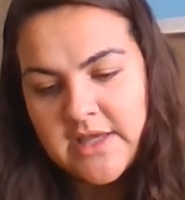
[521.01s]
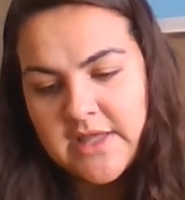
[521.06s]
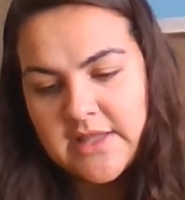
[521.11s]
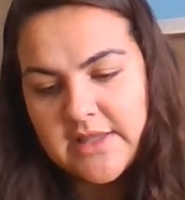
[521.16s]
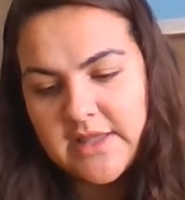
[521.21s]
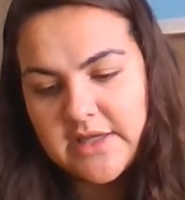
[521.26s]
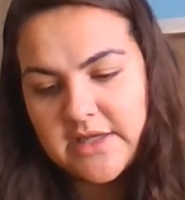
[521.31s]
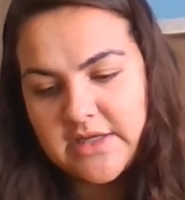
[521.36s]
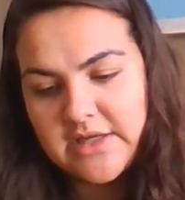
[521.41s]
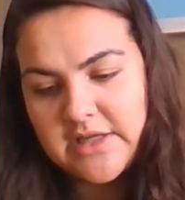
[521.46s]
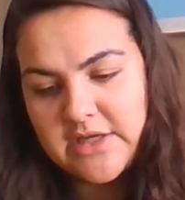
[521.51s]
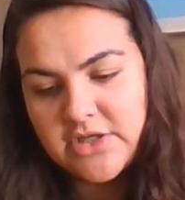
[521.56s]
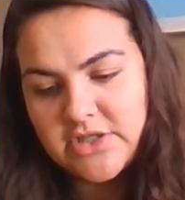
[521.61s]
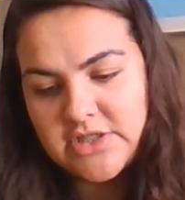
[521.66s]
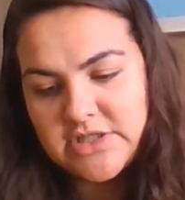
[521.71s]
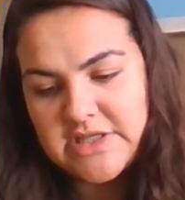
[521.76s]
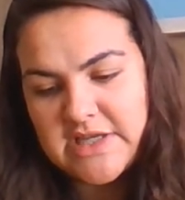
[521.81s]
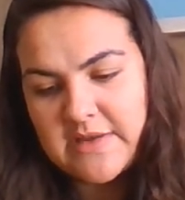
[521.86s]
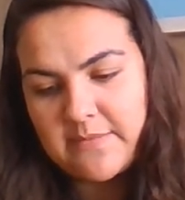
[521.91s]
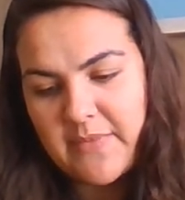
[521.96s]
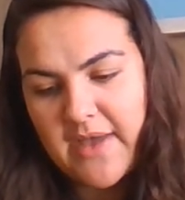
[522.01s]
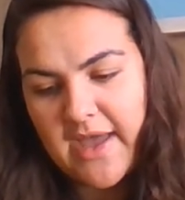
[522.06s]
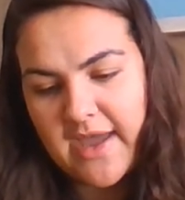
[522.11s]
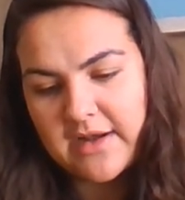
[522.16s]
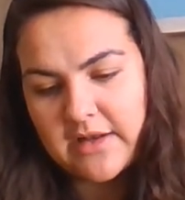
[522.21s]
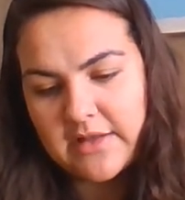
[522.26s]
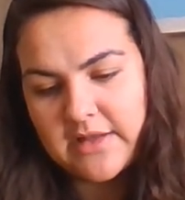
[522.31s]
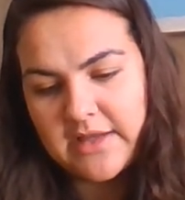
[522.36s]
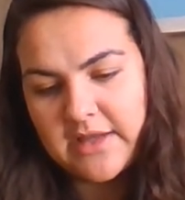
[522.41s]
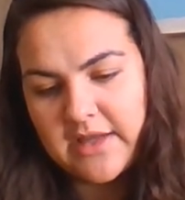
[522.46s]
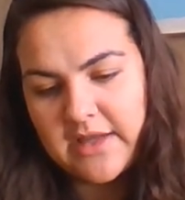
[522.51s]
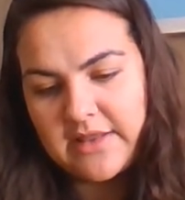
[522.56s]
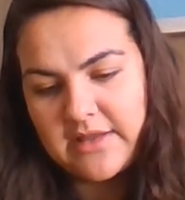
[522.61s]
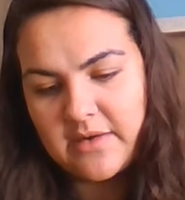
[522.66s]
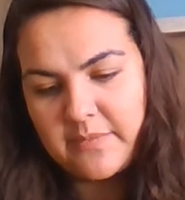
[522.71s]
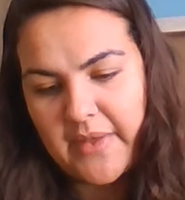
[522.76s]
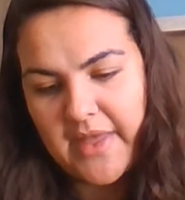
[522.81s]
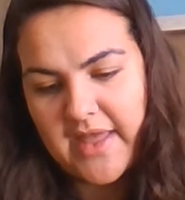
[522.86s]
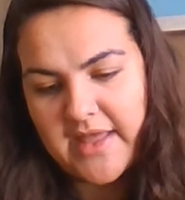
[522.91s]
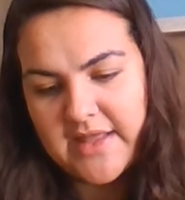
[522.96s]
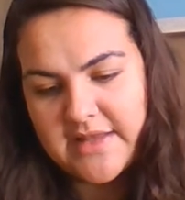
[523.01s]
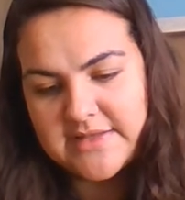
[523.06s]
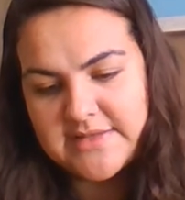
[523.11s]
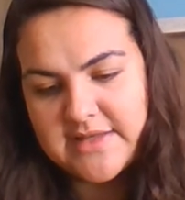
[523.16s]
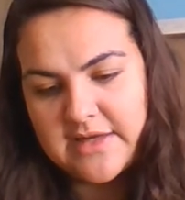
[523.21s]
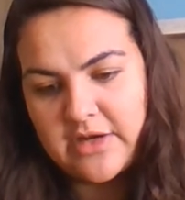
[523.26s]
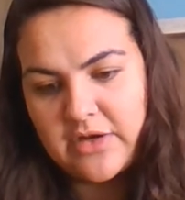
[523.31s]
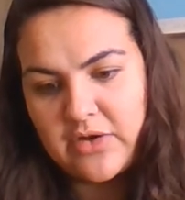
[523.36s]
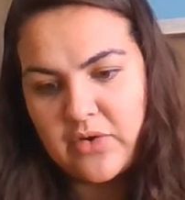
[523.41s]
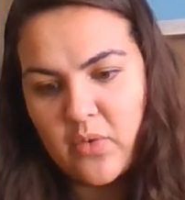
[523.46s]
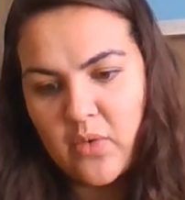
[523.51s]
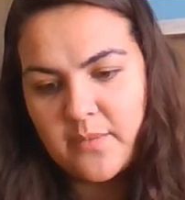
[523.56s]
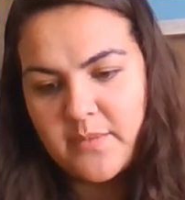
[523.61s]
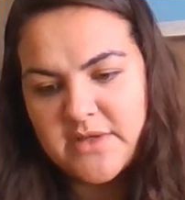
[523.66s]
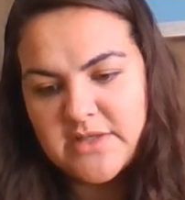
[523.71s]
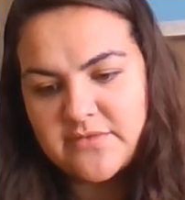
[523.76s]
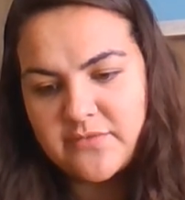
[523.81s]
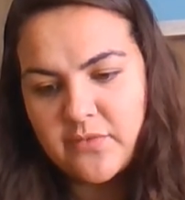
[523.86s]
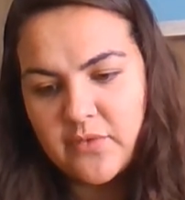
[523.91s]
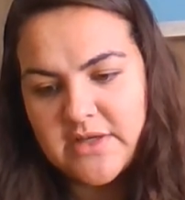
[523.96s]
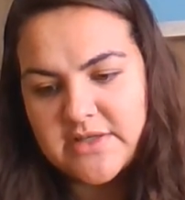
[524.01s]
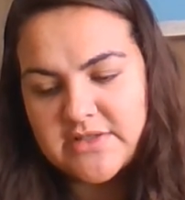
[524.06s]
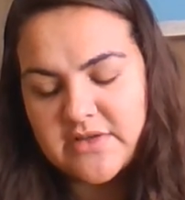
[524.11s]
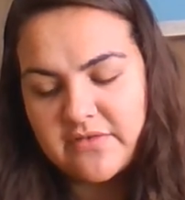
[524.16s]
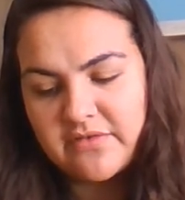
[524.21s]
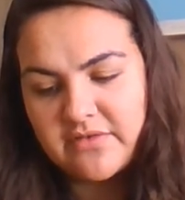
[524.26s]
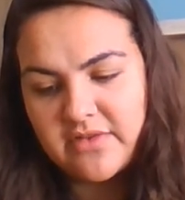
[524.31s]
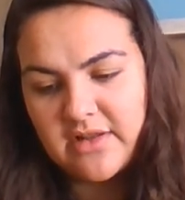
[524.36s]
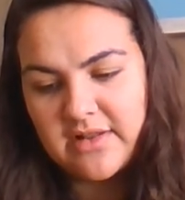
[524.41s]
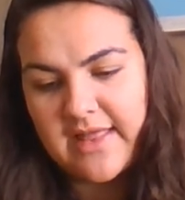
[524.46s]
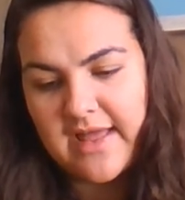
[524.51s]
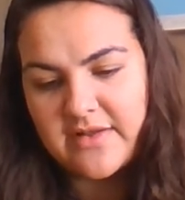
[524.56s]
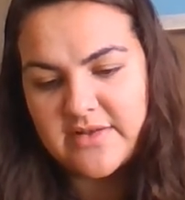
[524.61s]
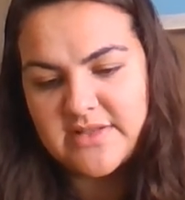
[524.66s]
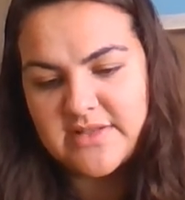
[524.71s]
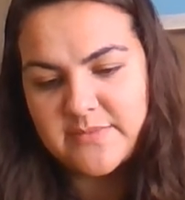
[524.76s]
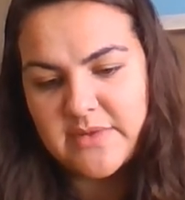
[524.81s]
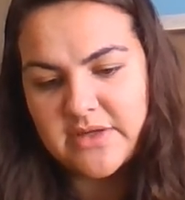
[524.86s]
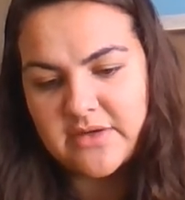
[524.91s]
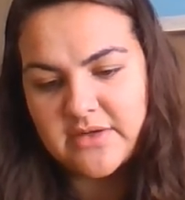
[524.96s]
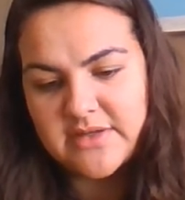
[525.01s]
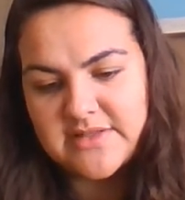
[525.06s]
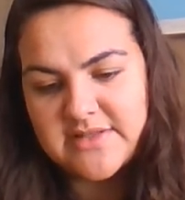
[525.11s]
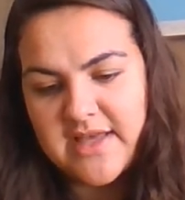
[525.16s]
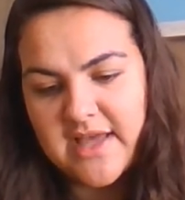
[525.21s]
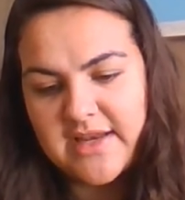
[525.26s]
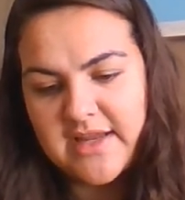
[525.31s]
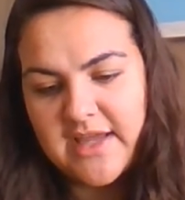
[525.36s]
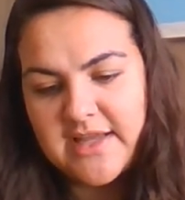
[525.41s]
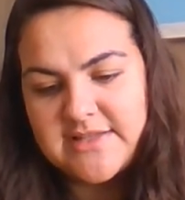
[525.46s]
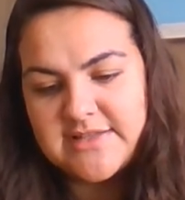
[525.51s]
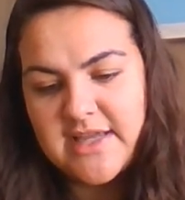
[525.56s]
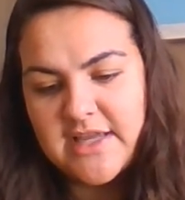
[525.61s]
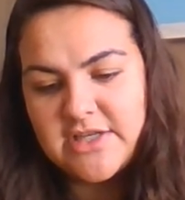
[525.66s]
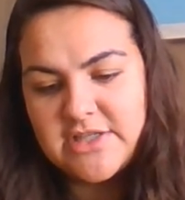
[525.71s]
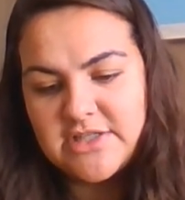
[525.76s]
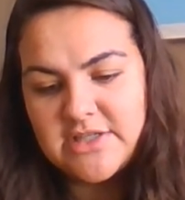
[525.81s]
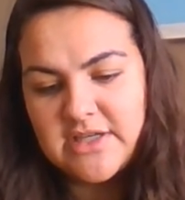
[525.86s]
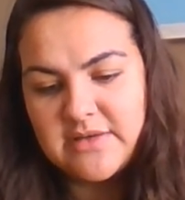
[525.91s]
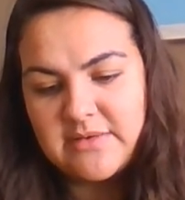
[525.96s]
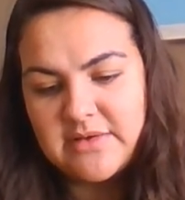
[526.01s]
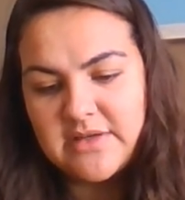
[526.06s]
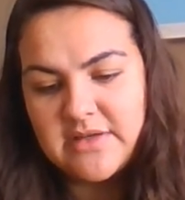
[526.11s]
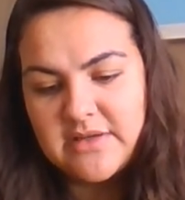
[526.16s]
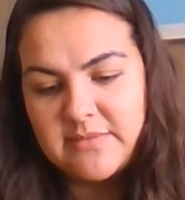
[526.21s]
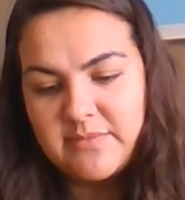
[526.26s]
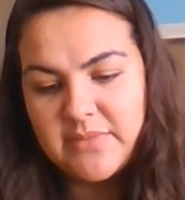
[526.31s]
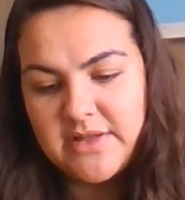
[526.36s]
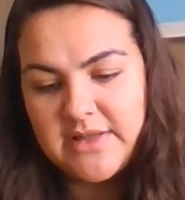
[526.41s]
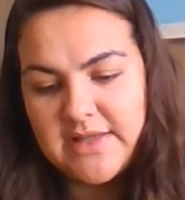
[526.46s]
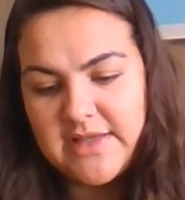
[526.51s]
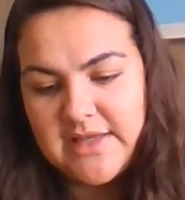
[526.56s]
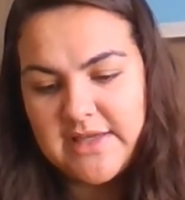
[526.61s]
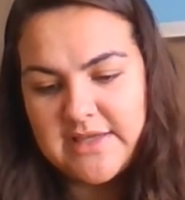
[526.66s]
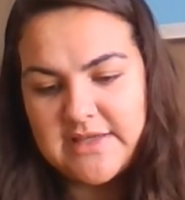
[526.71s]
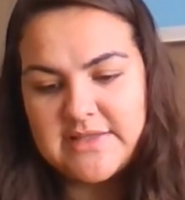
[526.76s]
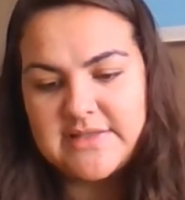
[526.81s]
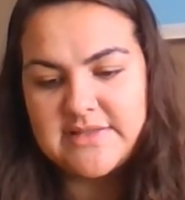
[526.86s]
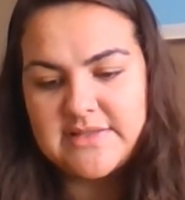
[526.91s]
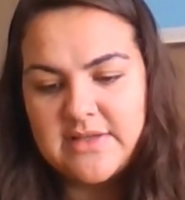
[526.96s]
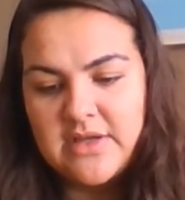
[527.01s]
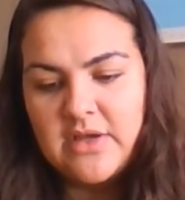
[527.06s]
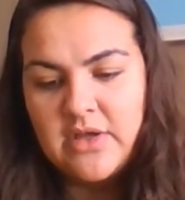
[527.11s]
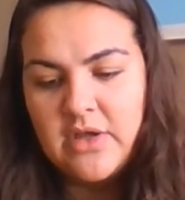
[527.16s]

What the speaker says: They could hear sheep battling in their pens. An enormous voice over the loudspeaker said, "Attention, please.